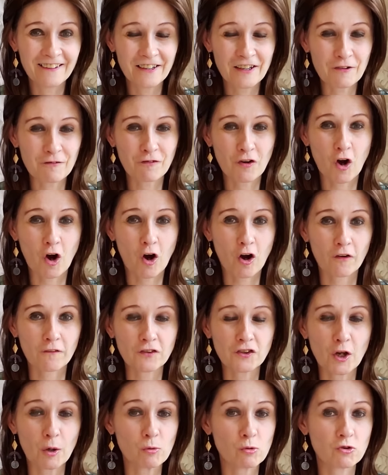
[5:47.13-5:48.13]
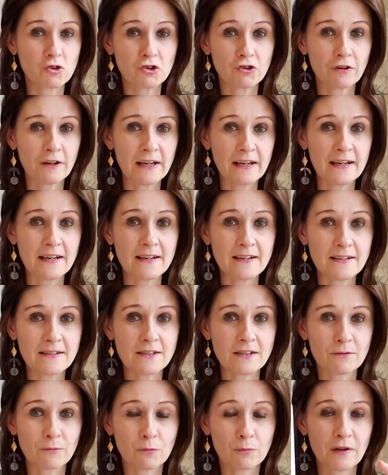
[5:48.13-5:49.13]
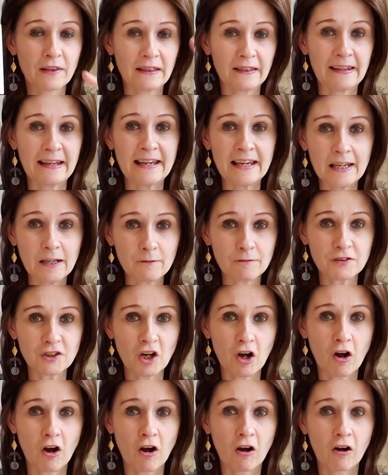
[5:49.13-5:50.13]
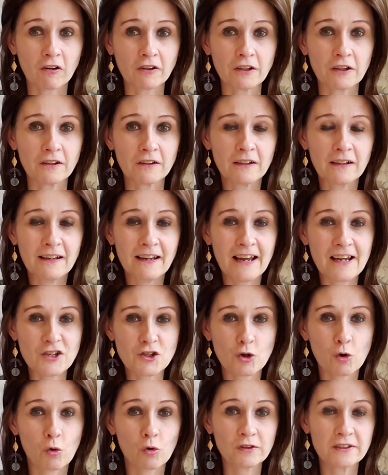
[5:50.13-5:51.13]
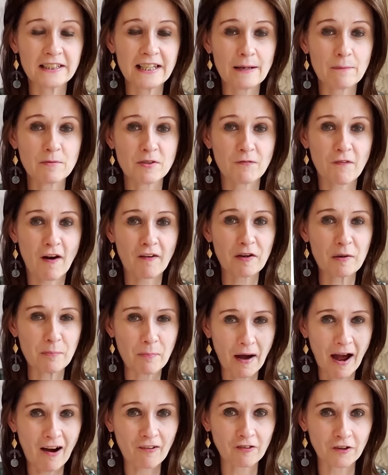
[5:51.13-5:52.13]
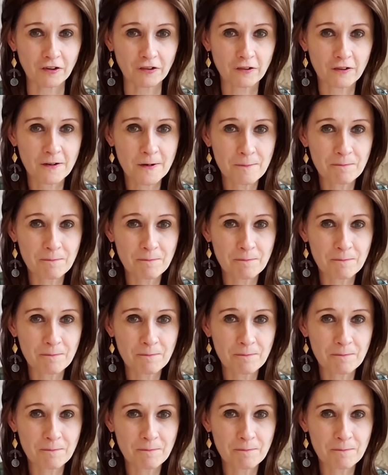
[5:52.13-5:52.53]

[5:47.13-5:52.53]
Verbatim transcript: You've got no trees with leaves on and it all seems very barren.